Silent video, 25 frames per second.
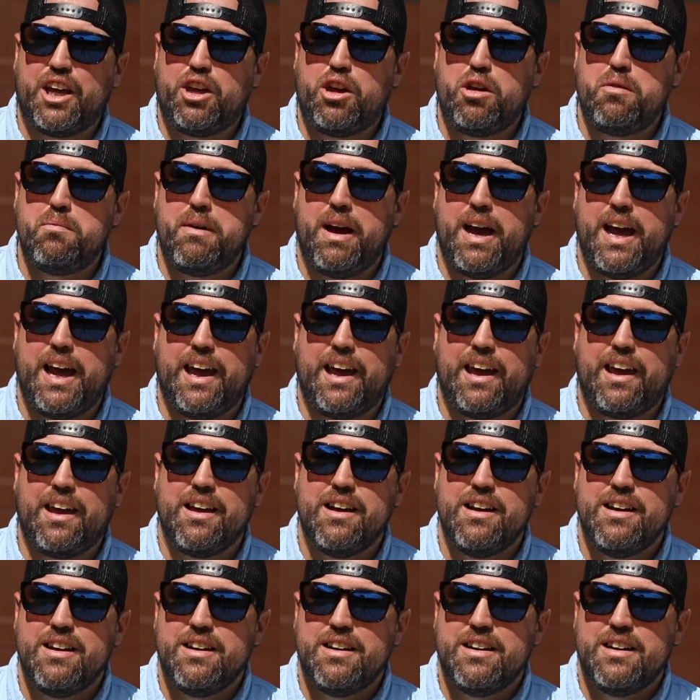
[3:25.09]
You may
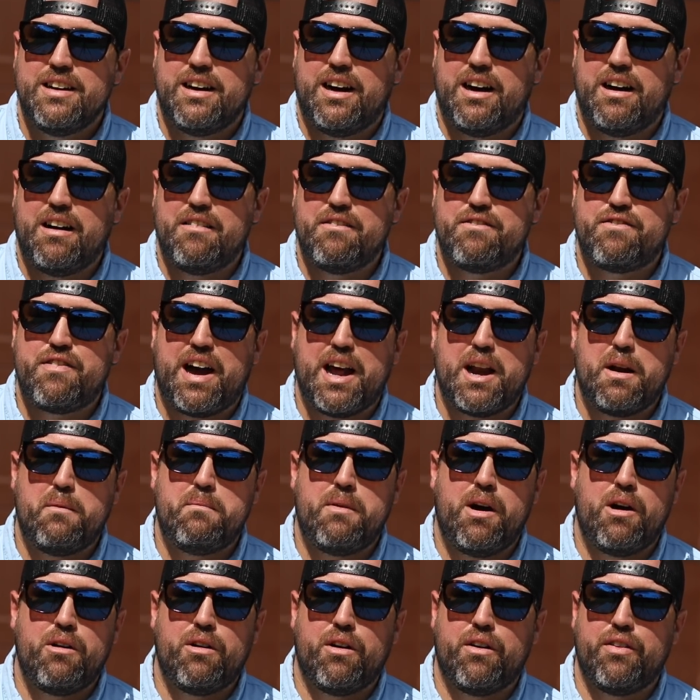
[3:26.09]
find a
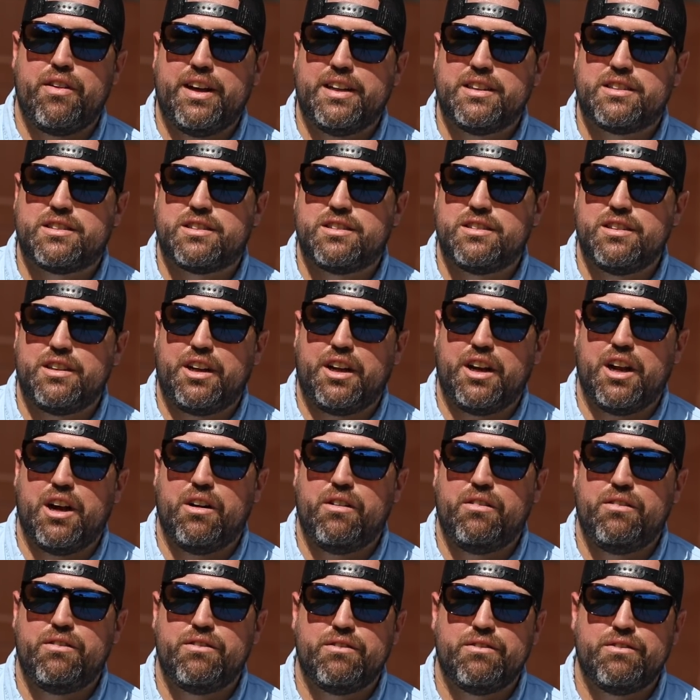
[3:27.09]
motor that's, you
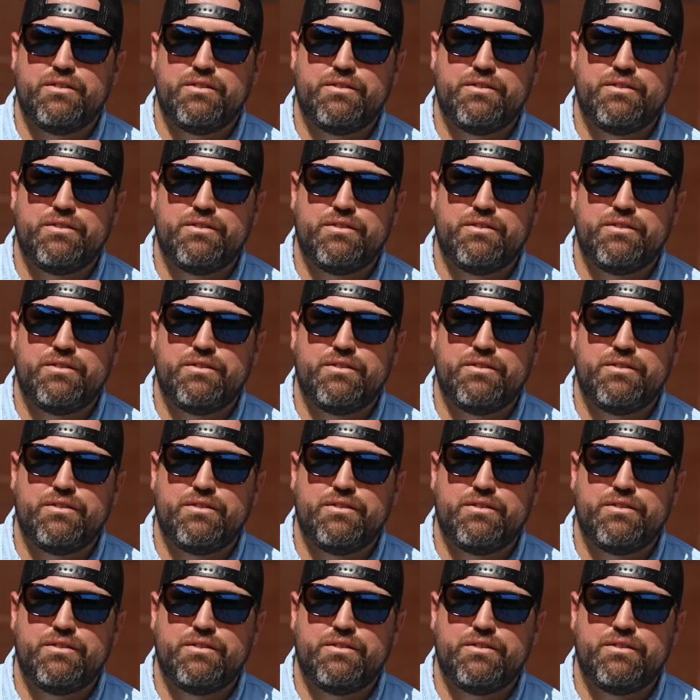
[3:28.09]
know,